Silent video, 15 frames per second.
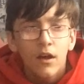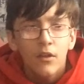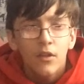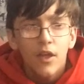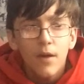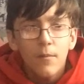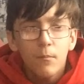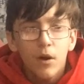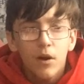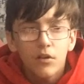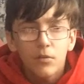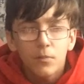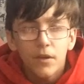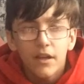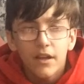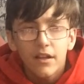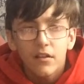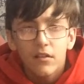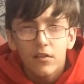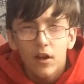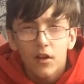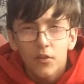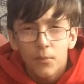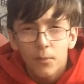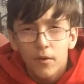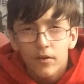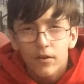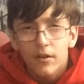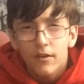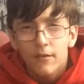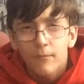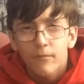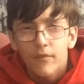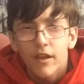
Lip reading: their mind would be inside the body.